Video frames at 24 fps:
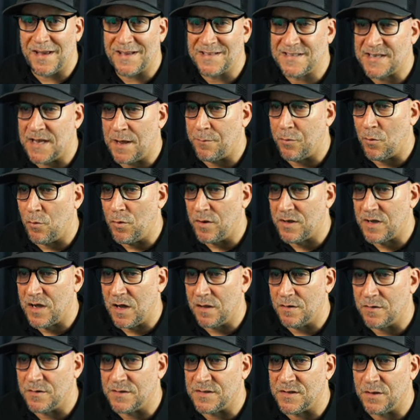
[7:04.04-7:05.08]
example what
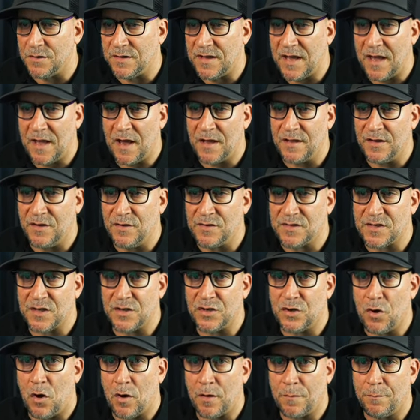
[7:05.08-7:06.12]
colors. Okay, I use a
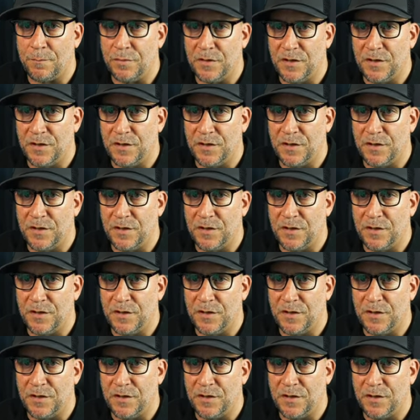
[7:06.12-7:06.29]
dark